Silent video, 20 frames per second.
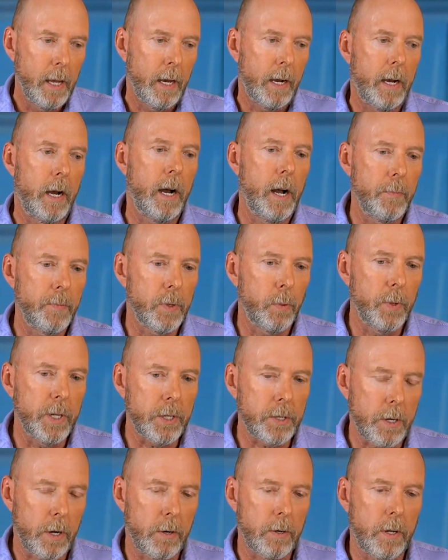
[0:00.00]
We
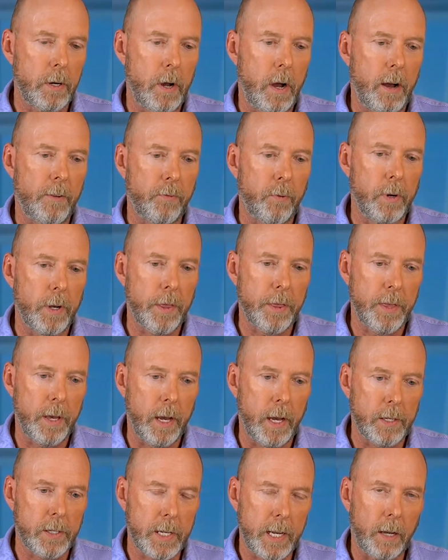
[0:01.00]
started off with
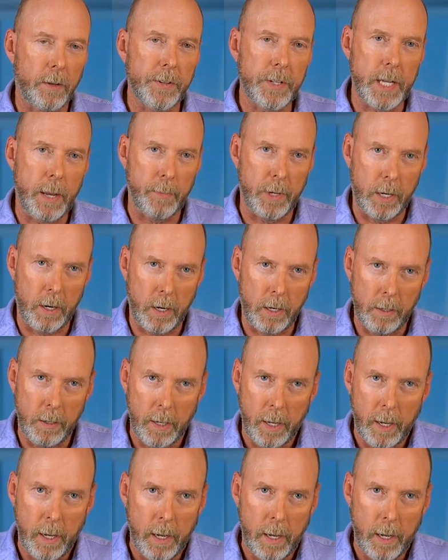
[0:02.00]
Stealth Seminar.